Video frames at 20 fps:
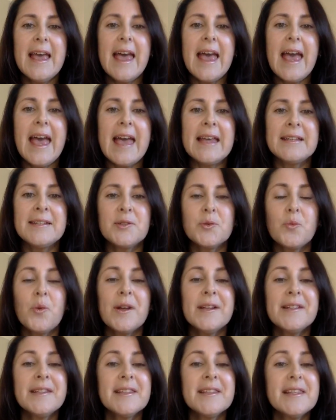and
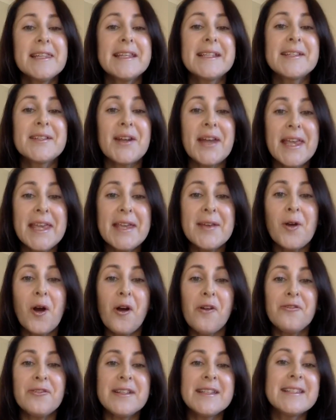one of the things that I hear
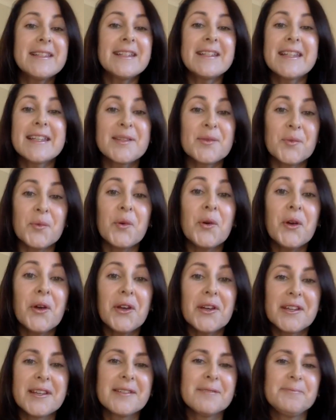often is it doesn't
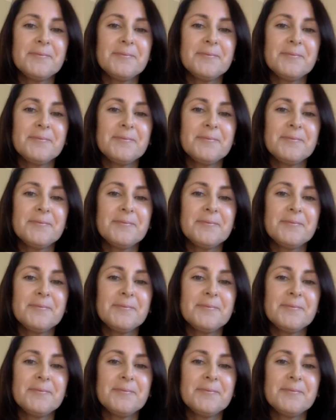work.